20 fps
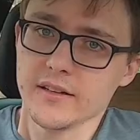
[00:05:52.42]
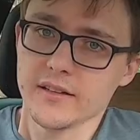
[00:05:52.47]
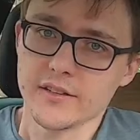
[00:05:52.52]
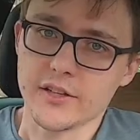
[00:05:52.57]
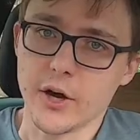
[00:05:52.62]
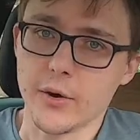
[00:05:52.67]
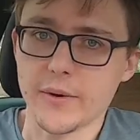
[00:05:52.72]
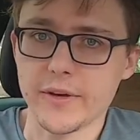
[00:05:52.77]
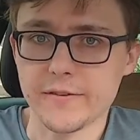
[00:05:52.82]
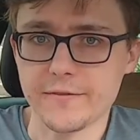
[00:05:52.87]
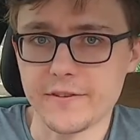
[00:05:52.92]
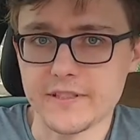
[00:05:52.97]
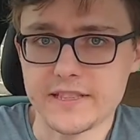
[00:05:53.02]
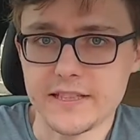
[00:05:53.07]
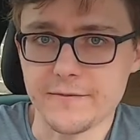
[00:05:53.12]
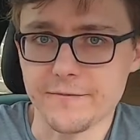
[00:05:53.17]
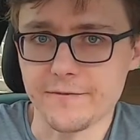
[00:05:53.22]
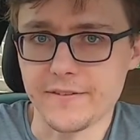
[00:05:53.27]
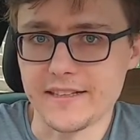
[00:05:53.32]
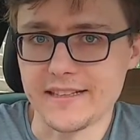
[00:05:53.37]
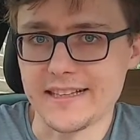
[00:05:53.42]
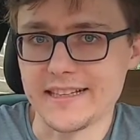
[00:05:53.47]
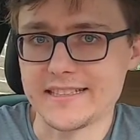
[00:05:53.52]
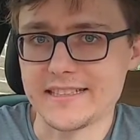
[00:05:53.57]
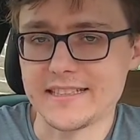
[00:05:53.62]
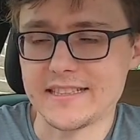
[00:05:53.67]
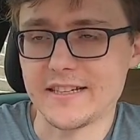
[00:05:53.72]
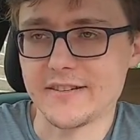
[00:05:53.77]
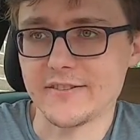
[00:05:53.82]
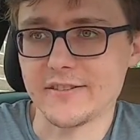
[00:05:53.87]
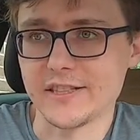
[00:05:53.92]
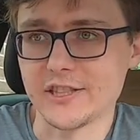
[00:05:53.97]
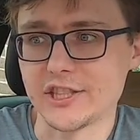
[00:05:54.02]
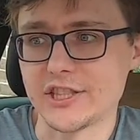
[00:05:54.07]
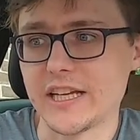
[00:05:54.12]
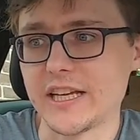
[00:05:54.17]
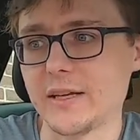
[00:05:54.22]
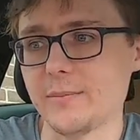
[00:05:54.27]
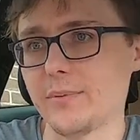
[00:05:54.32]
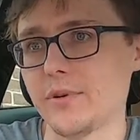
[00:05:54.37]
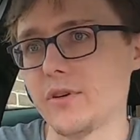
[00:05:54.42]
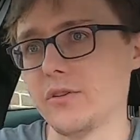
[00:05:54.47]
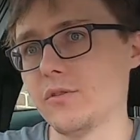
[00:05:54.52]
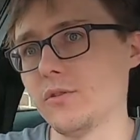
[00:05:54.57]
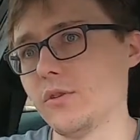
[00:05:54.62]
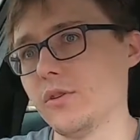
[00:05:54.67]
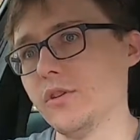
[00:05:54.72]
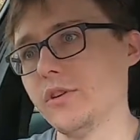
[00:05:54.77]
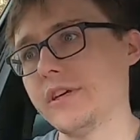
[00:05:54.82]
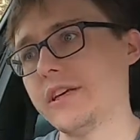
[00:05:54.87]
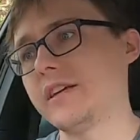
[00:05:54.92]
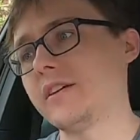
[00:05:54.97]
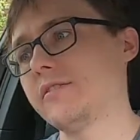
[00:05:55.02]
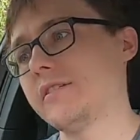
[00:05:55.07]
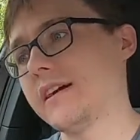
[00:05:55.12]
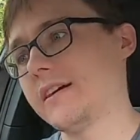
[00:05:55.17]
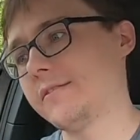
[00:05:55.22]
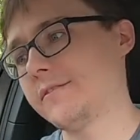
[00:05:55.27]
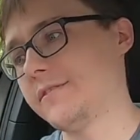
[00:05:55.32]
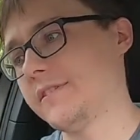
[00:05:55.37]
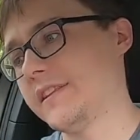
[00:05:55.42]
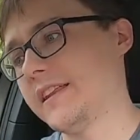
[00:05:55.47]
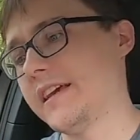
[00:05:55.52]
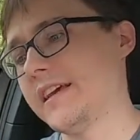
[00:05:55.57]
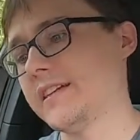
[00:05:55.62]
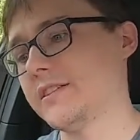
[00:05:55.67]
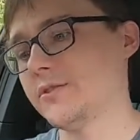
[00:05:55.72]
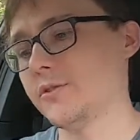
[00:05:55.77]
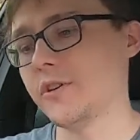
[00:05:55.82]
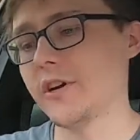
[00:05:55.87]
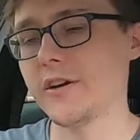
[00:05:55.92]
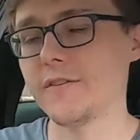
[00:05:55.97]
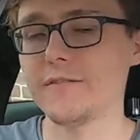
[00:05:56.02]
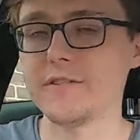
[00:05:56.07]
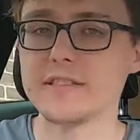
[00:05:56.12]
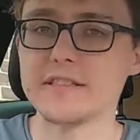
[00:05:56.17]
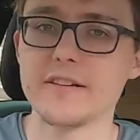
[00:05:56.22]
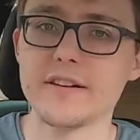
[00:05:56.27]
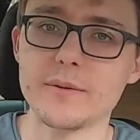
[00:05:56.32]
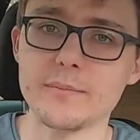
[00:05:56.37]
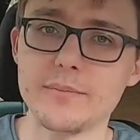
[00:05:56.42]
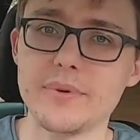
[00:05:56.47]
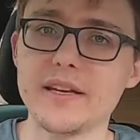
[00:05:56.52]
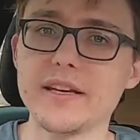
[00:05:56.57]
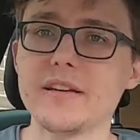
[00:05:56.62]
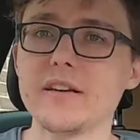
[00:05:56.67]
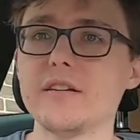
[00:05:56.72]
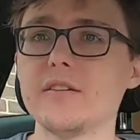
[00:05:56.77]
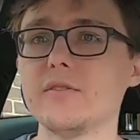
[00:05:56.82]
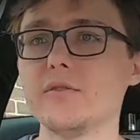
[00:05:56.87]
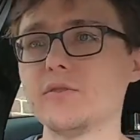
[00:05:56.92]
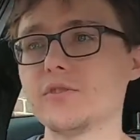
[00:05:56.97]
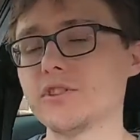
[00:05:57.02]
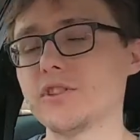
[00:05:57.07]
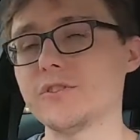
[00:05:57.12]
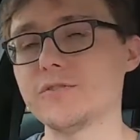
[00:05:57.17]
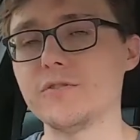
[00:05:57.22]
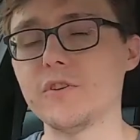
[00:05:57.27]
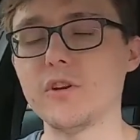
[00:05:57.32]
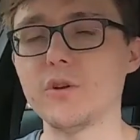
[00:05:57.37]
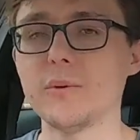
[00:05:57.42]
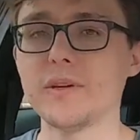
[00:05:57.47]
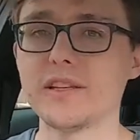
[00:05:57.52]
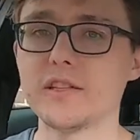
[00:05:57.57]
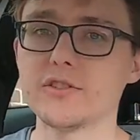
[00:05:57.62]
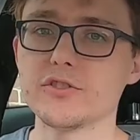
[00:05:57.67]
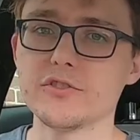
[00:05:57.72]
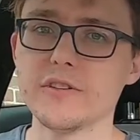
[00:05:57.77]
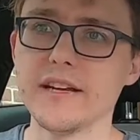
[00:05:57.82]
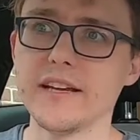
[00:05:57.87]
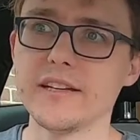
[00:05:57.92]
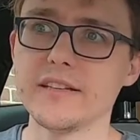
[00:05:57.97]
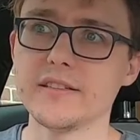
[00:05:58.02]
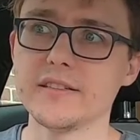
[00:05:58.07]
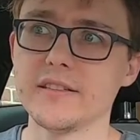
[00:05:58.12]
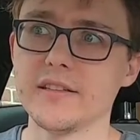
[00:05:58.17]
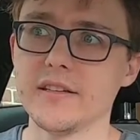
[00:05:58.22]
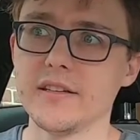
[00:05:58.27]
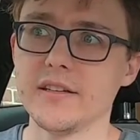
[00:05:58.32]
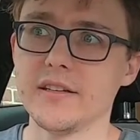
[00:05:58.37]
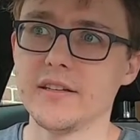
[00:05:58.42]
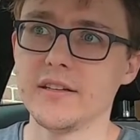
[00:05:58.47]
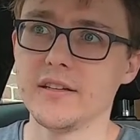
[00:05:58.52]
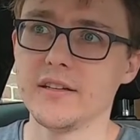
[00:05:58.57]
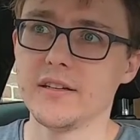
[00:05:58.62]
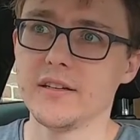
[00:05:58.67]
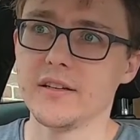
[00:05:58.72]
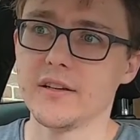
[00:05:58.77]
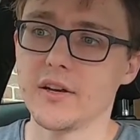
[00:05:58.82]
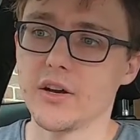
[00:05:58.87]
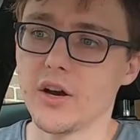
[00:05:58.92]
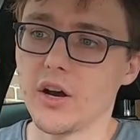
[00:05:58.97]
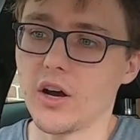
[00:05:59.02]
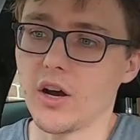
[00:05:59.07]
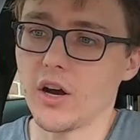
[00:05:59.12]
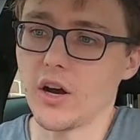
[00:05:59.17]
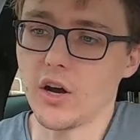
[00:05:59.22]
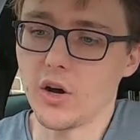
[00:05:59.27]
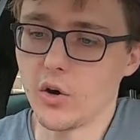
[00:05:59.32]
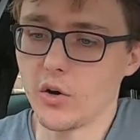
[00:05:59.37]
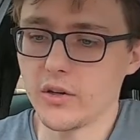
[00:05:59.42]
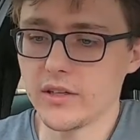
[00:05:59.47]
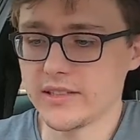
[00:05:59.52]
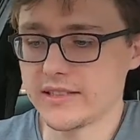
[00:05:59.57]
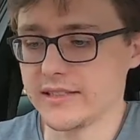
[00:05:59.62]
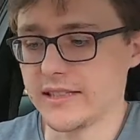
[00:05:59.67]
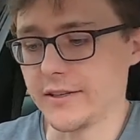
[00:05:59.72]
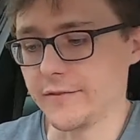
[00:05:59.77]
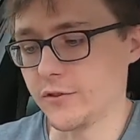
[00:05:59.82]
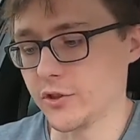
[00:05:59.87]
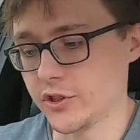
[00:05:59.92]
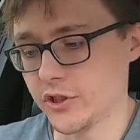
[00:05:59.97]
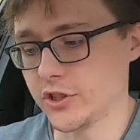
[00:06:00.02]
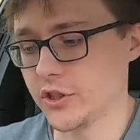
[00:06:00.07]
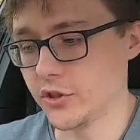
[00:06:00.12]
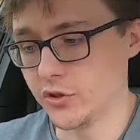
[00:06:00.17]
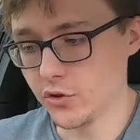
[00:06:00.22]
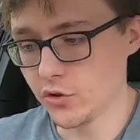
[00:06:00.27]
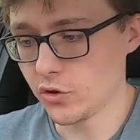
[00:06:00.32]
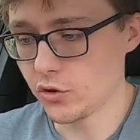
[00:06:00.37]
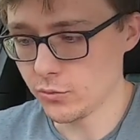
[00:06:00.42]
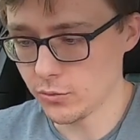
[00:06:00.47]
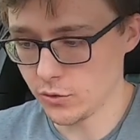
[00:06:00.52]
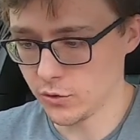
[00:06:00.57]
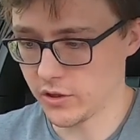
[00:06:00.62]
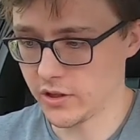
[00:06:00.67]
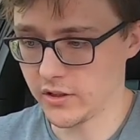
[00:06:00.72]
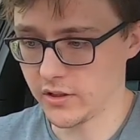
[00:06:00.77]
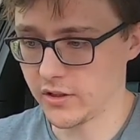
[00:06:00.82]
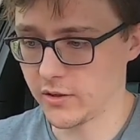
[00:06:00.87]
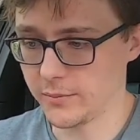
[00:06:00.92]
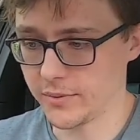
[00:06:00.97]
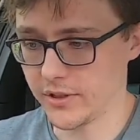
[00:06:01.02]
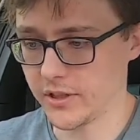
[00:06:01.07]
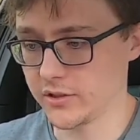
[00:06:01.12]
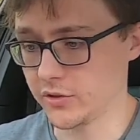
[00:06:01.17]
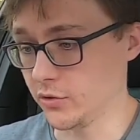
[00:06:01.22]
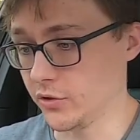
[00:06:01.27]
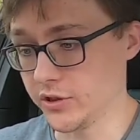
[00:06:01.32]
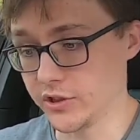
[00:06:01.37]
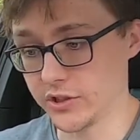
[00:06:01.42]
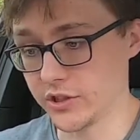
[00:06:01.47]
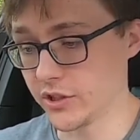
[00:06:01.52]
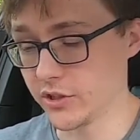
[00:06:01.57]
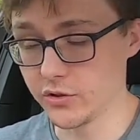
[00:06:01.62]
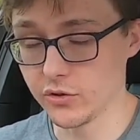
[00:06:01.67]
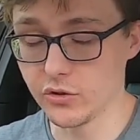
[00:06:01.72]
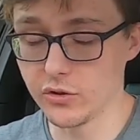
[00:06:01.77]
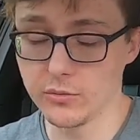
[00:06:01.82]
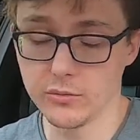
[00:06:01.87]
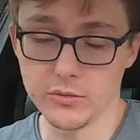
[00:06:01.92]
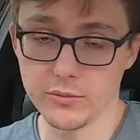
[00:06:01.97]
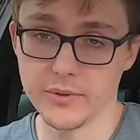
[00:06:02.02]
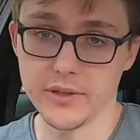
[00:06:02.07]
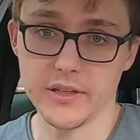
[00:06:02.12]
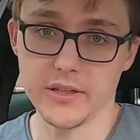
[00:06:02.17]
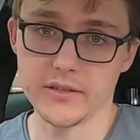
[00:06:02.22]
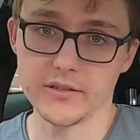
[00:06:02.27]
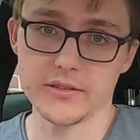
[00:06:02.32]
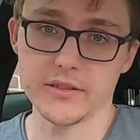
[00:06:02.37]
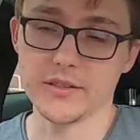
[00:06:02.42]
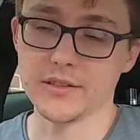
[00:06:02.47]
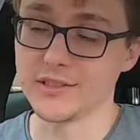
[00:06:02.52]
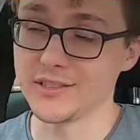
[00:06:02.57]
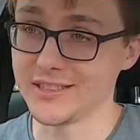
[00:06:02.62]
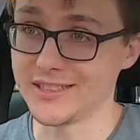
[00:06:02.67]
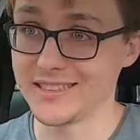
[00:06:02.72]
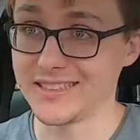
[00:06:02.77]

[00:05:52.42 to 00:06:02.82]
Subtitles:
going for something necessarily cheaper, or looking around for this, or going for something bigger, or just following the trend. Honestly, if you're just a normal car person, or you're just a normal person,